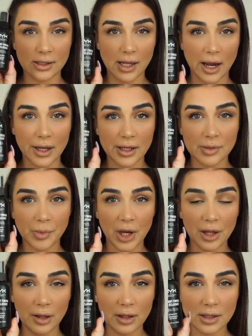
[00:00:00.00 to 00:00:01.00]
Setting
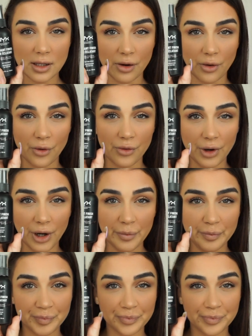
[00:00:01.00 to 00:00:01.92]
Spray that they sent over.